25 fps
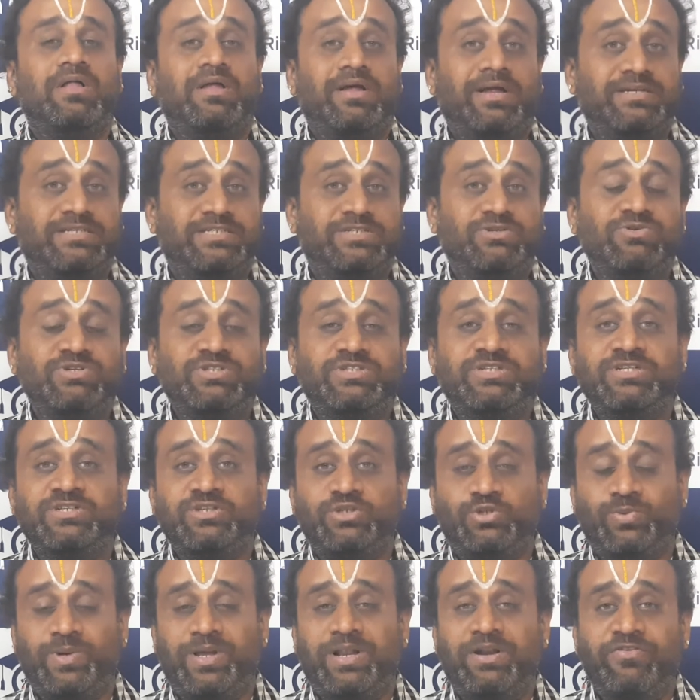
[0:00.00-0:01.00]
It's used in
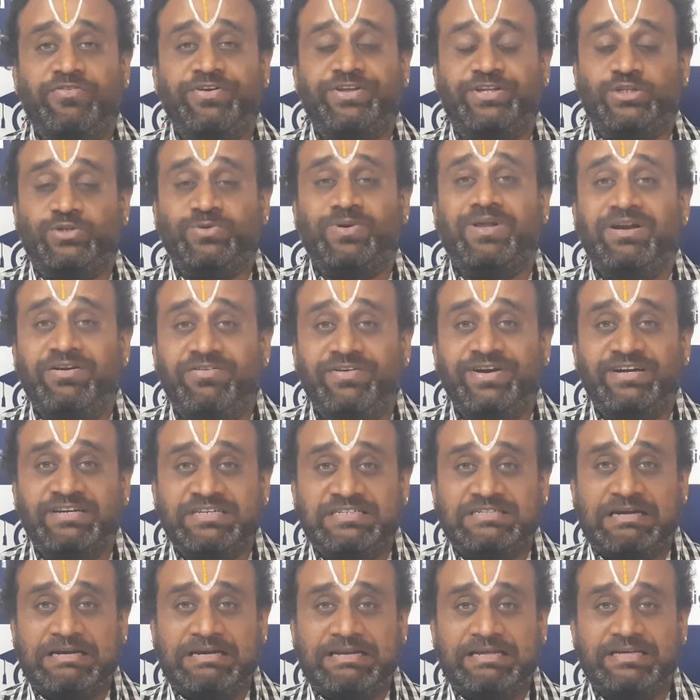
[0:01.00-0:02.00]
jewelry. Jewelry
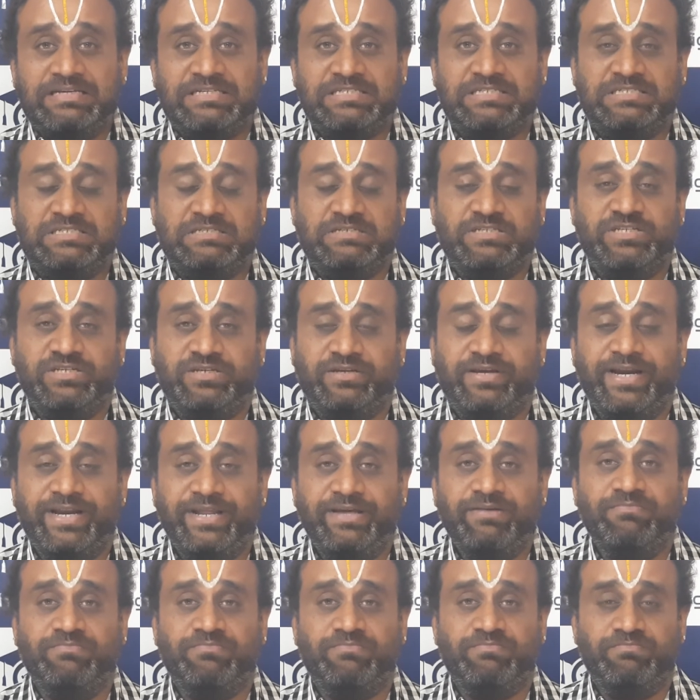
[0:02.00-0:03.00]
designing is
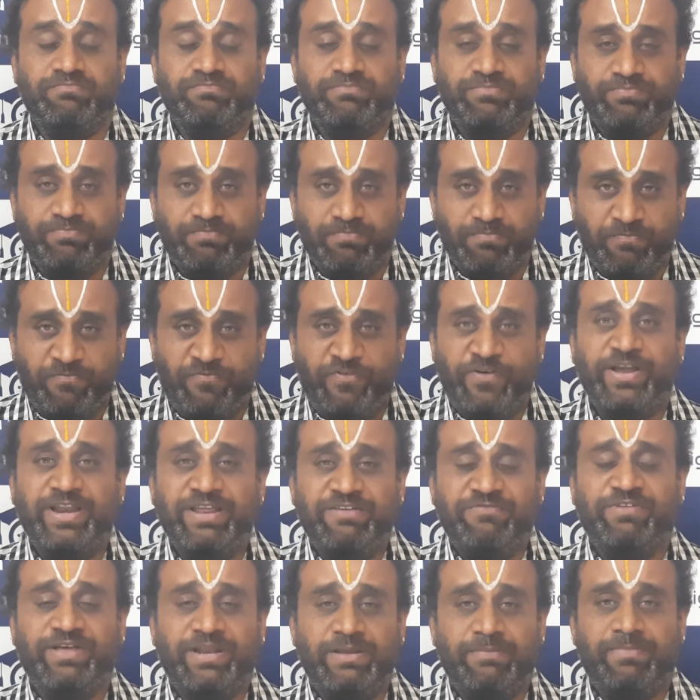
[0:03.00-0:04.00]
getting
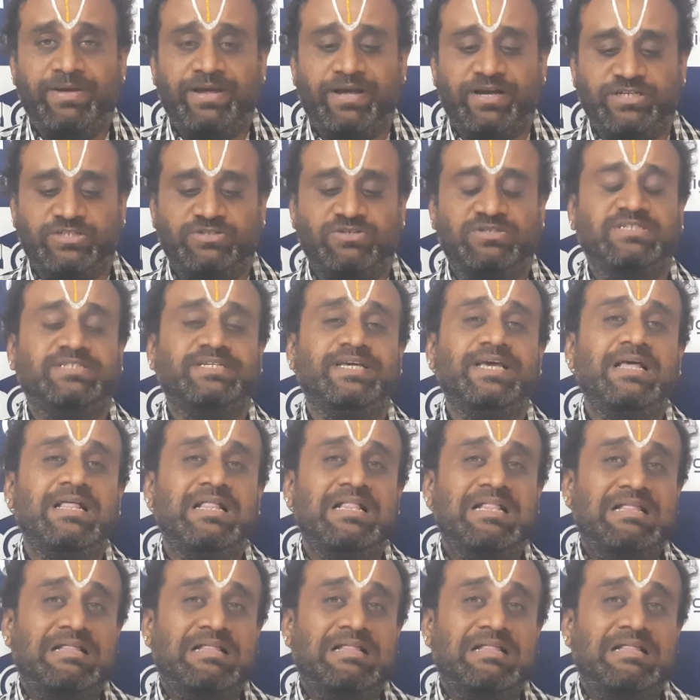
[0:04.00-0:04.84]
very big, I should say.